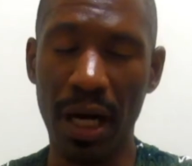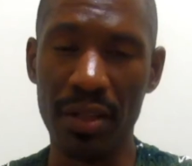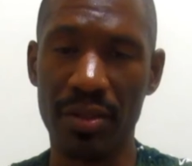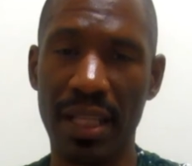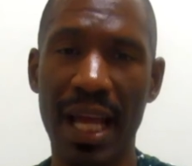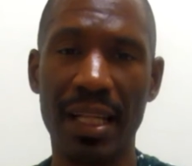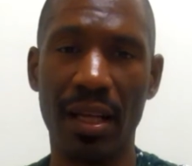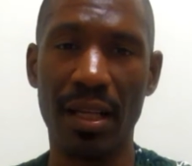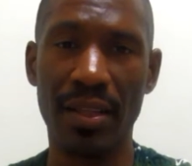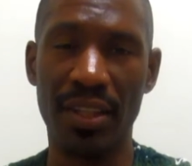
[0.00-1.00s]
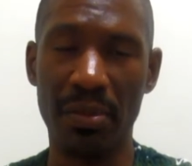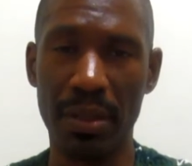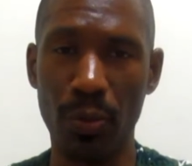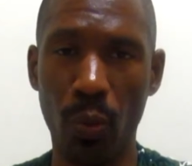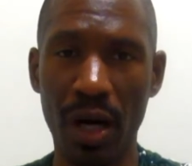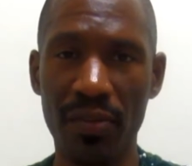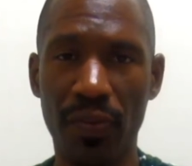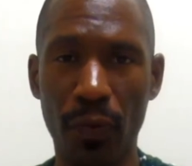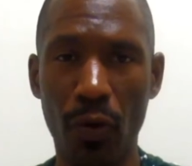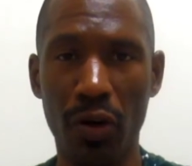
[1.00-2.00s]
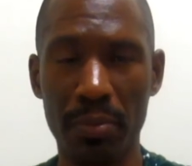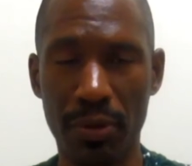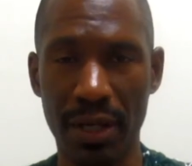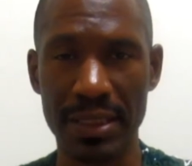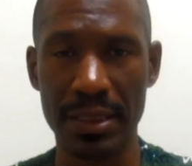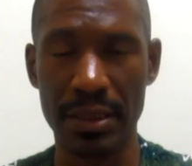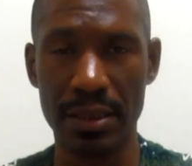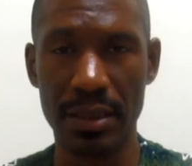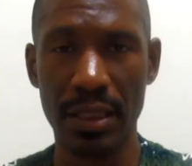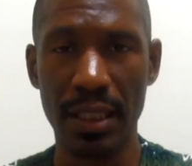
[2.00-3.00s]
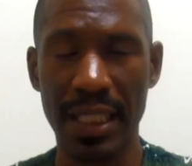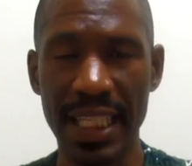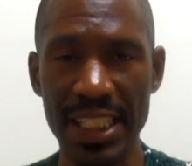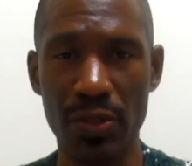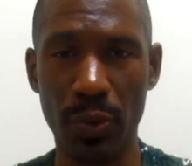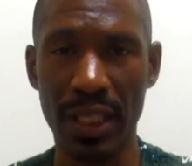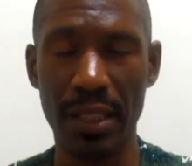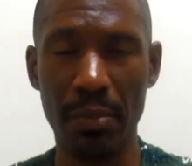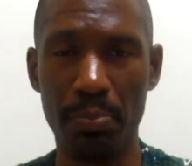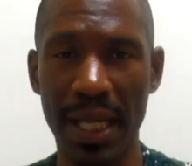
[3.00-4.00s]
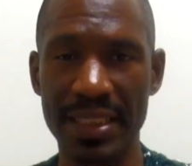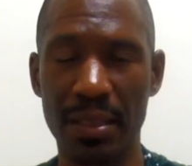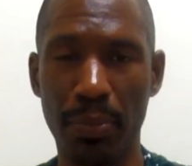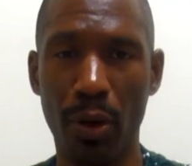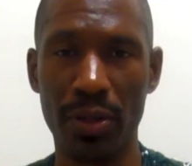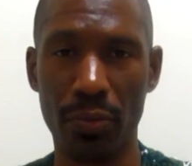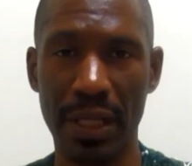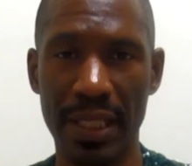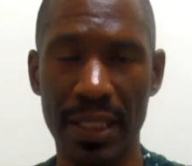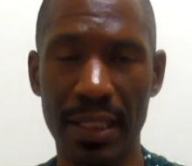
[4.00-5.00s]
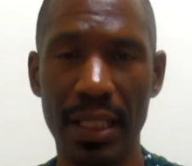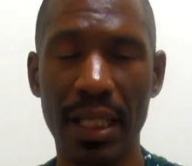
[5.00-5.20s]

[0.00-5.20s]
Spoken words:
other than that, there'll be 1 forum question each week based upon the reading.